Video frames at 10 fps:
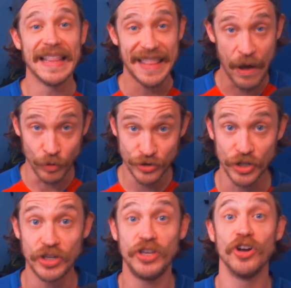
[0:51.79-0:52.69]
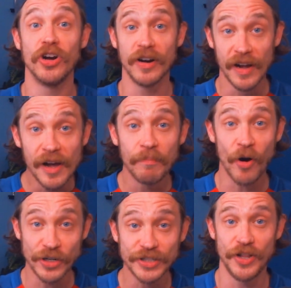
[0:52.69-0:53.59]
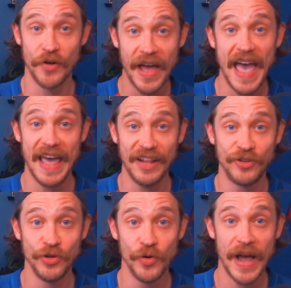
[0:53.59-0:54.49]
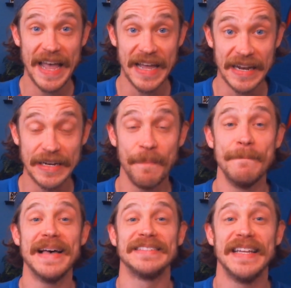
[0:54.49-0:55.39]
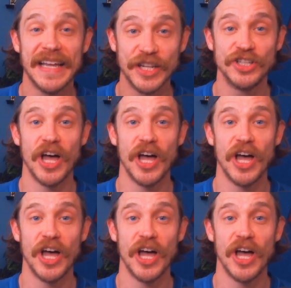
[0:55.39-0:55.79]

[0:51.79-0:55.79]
That will secure Barcelona headed to a domestic